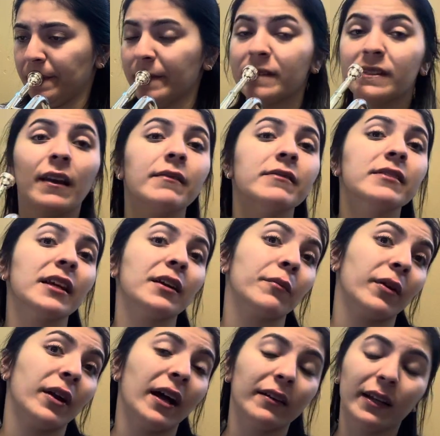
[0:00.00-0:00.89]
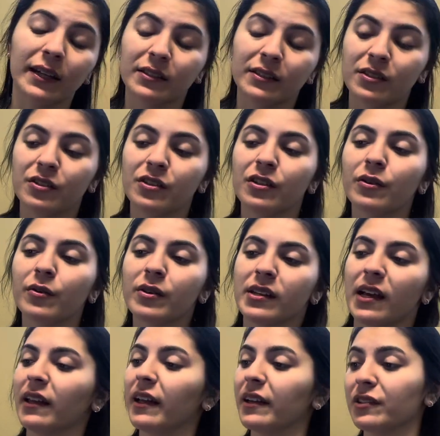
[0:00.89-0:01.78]
Sometimes like what I like to do is
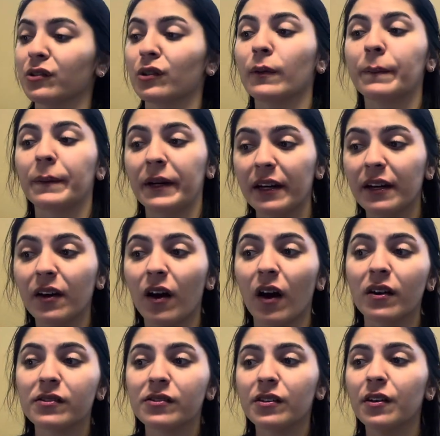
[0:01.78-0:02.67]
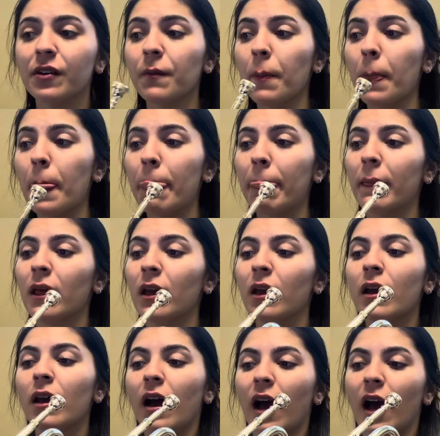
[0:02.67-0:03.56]
I like to repeat it also,
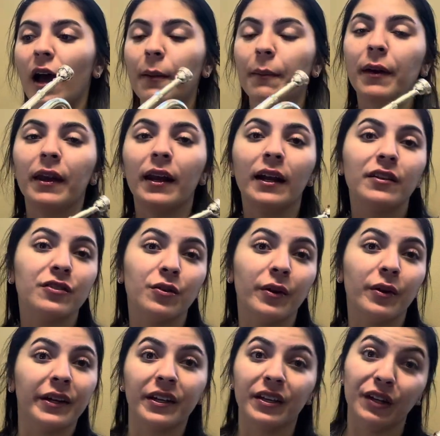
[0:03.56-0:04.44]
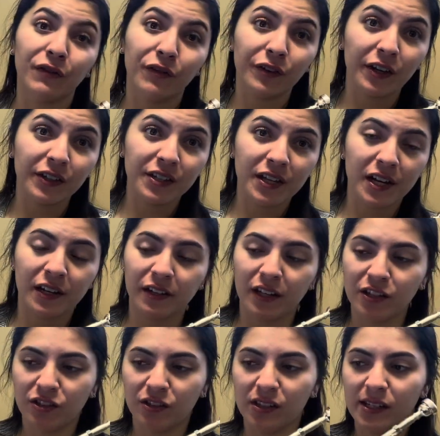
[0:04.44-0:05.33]
and I do like a different
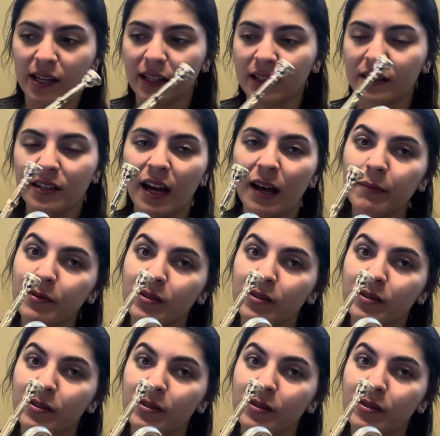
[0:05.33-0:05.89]
articulation the second time.